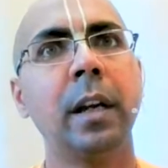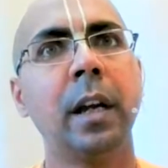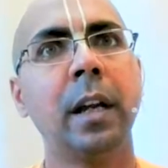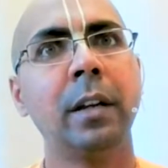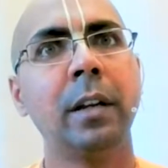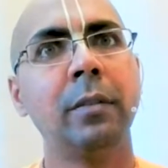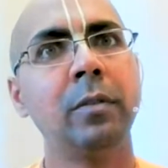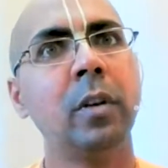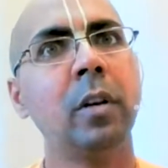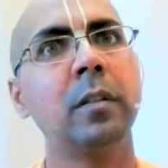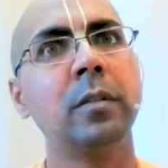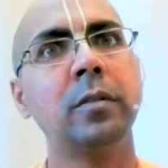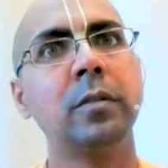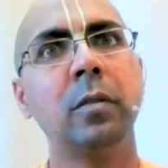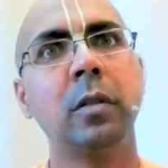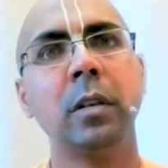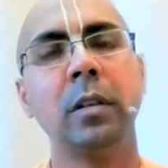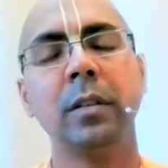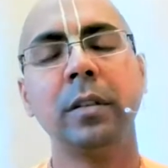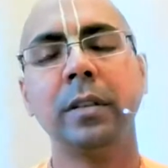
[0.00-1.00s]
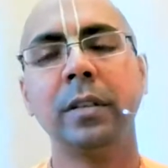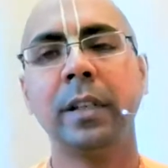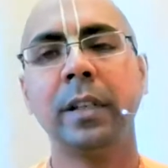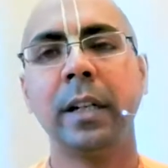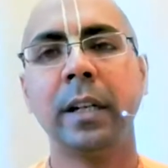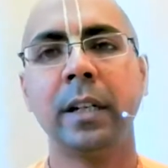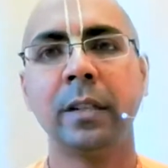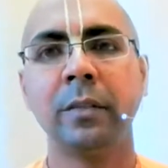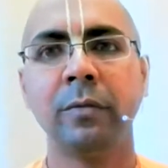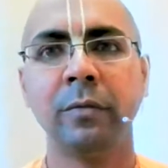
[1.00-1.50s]
And we also heard
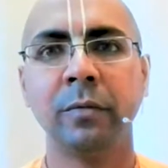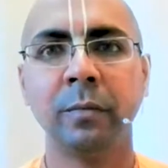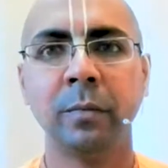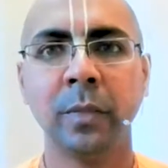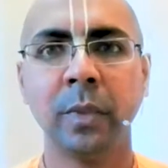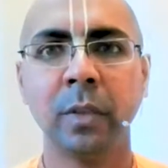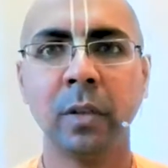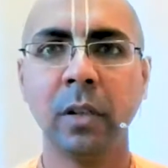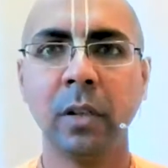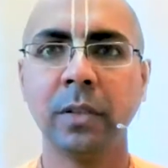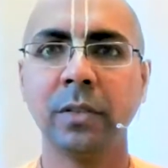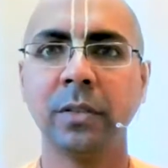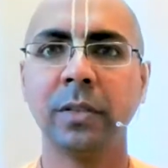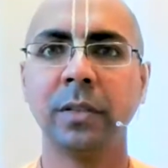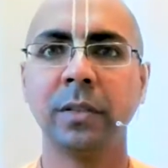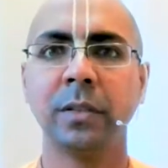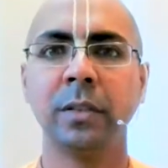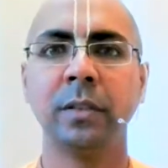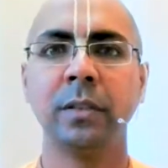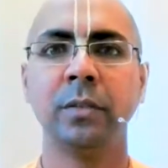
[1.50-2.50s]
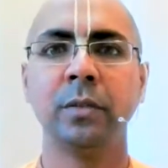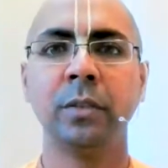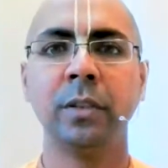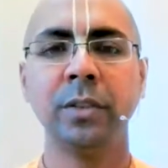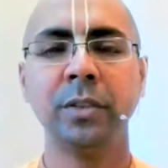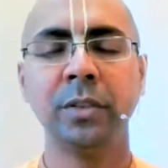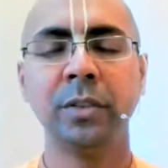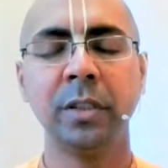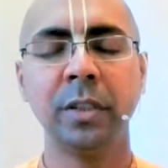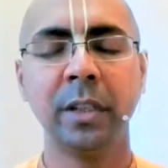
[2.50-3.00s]
that because
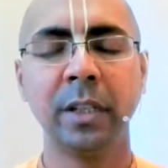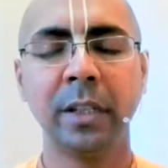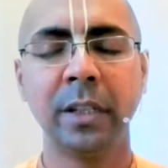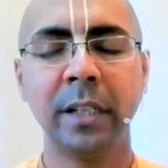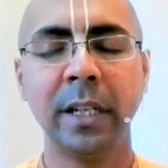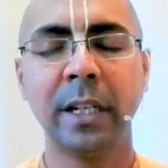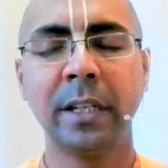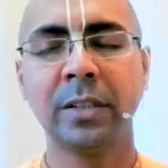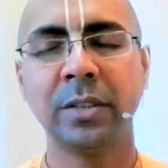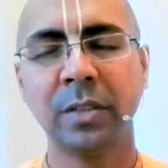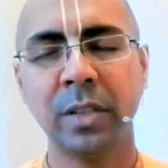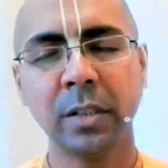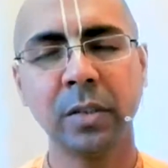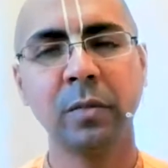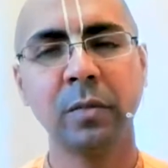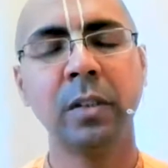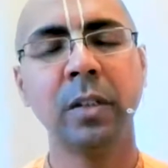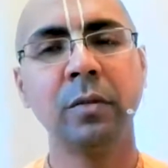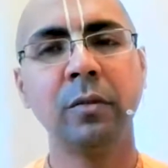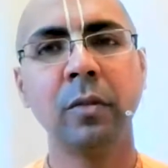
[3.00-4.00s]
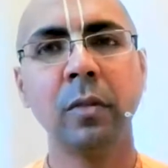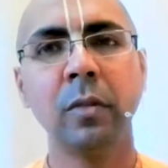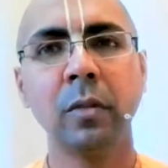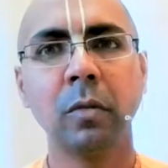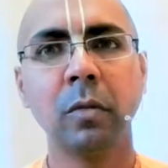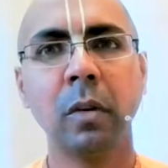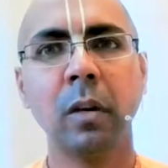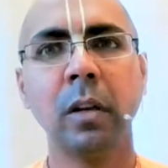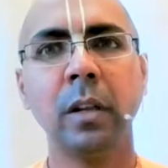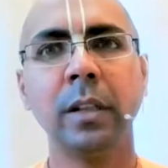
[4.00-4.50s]
Yudhishthir, he had such wonderful
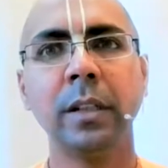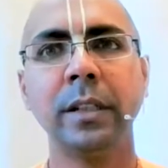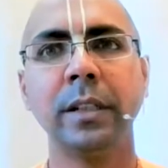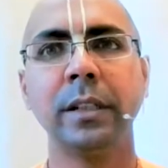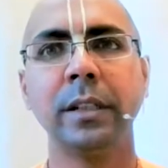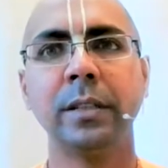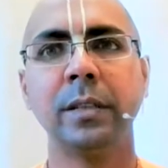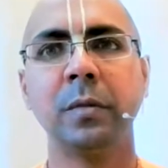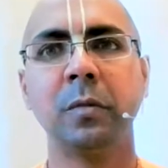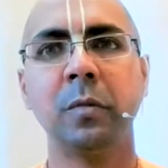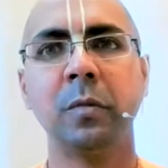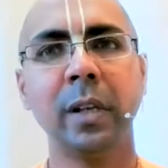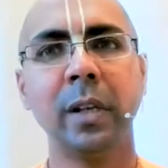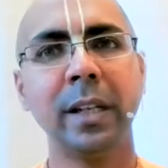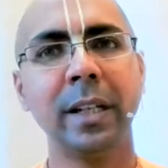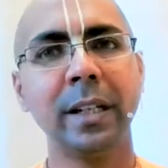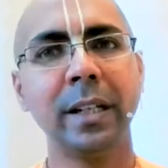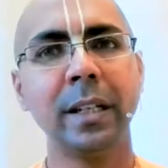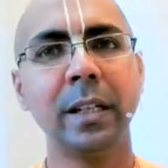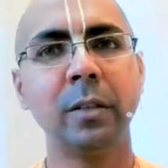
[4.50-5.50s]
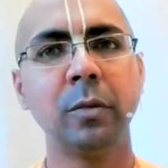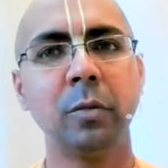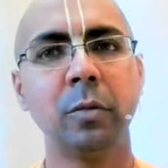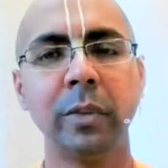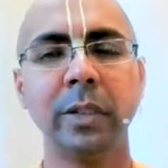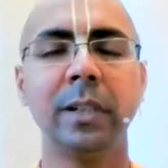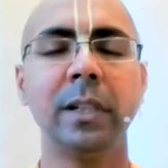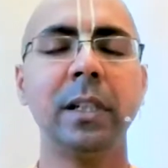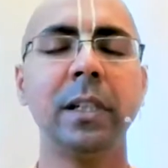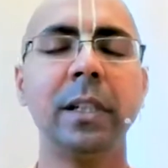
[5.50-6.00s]
qualities, very
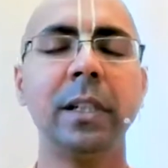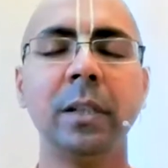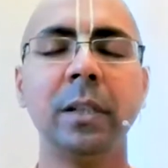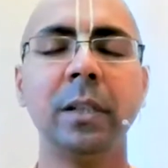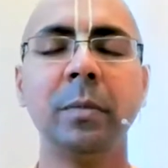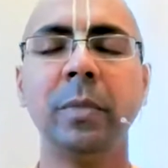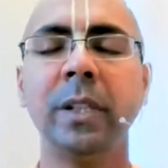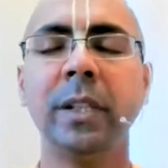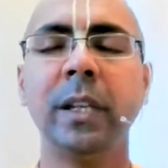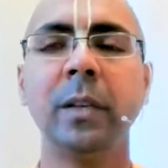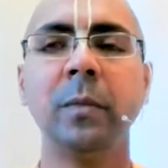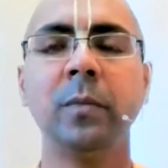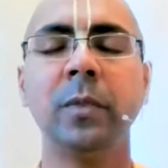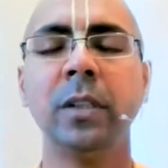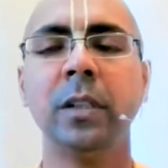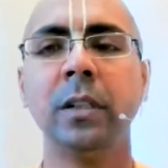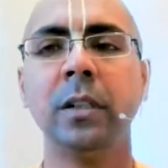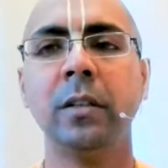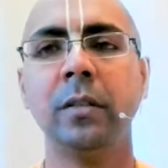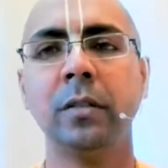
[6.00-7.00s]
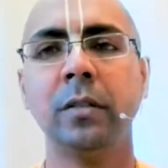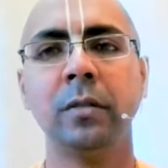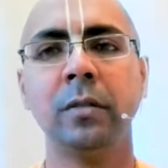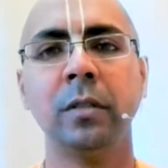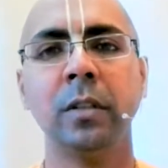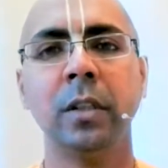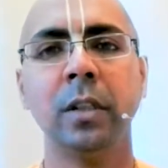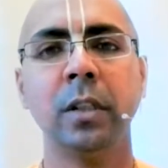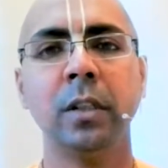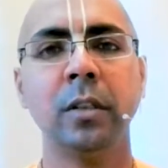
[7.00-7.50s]
quickly he became dear
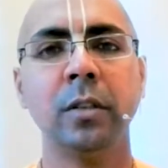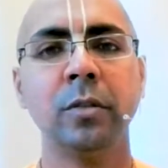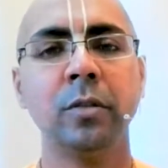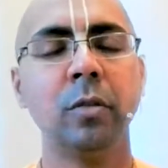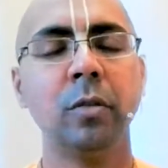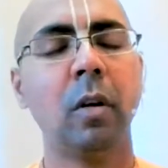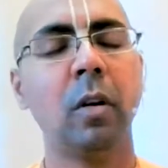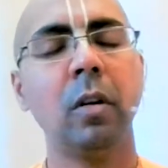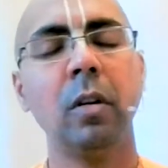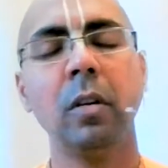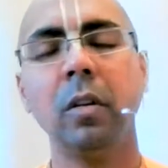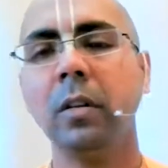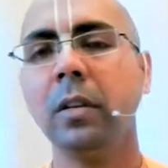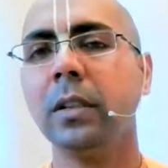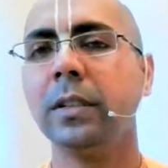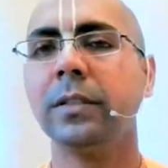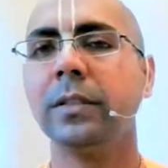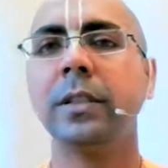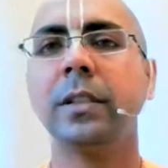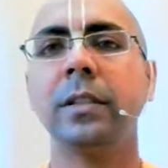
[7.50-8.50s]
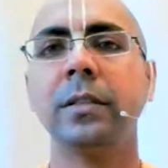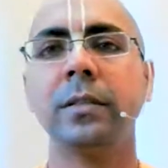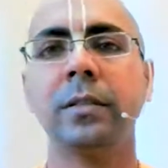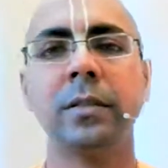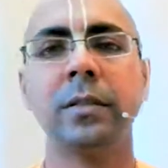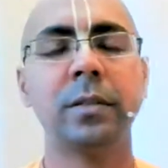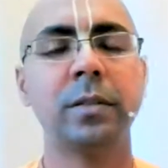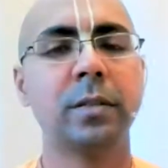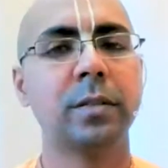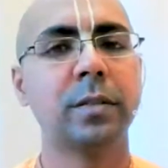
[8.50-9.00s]
to all the
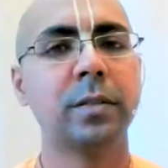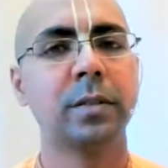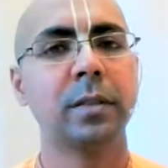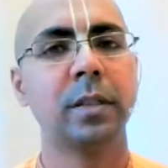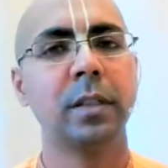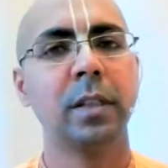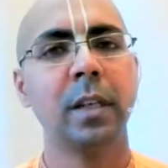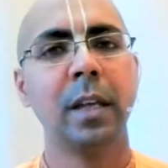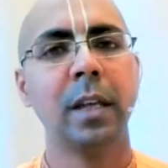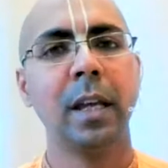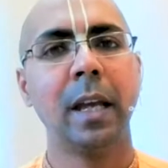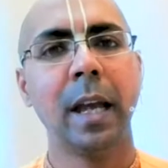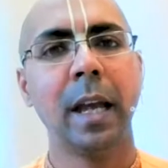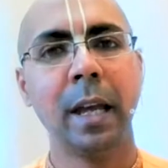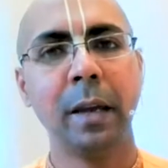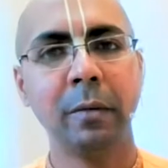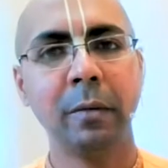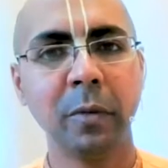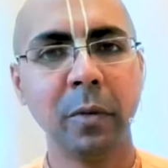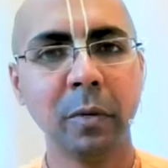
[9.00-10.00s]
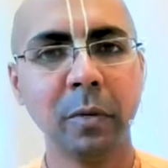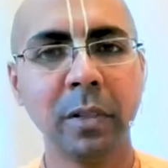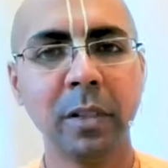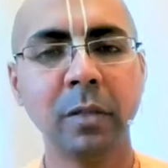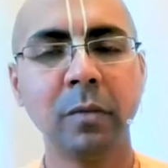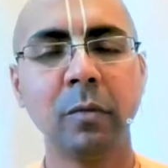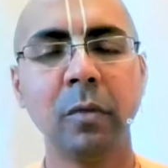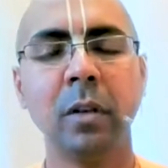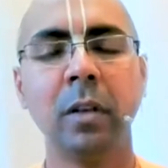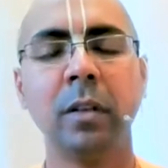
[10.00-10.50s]
citizens.
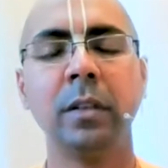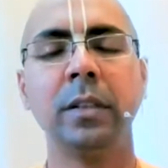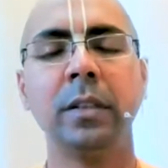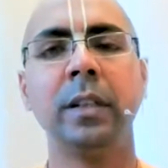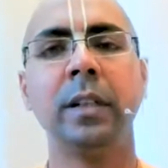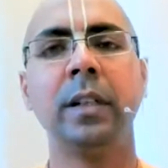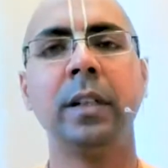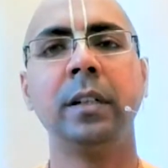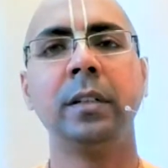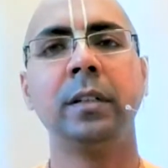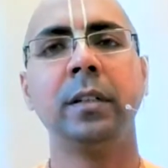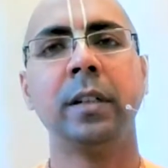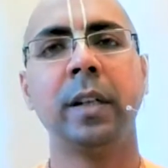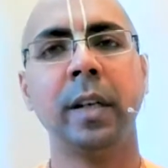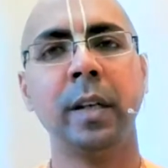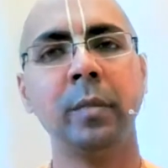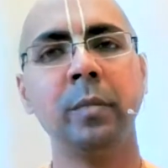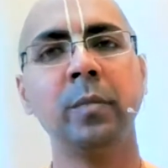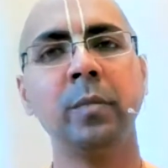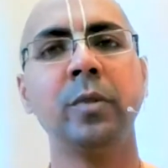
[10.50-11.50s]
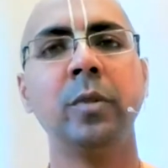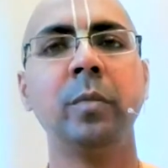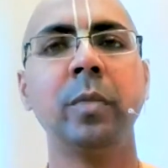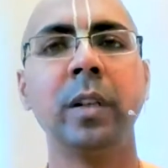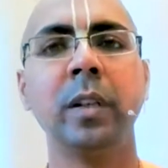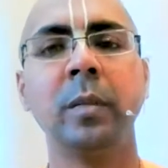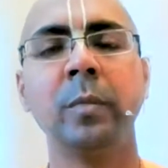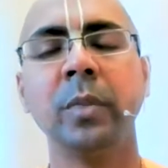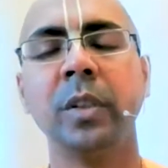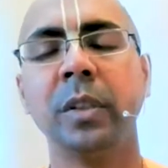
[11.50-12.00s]
Everyone wanted him to
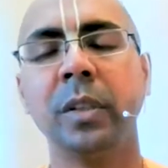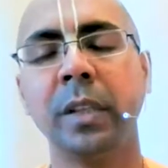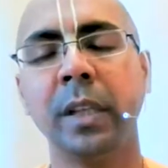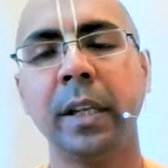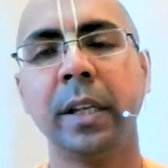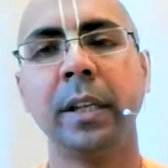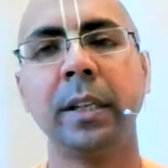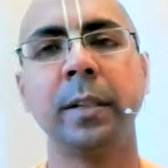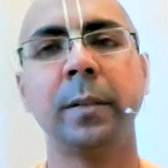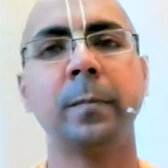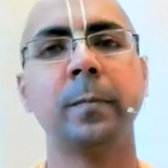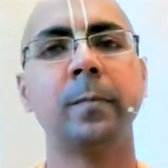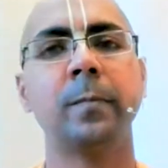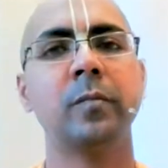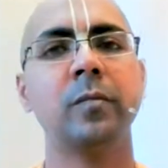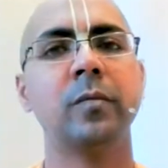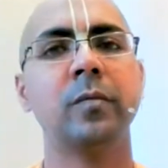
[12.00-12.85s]
become the king.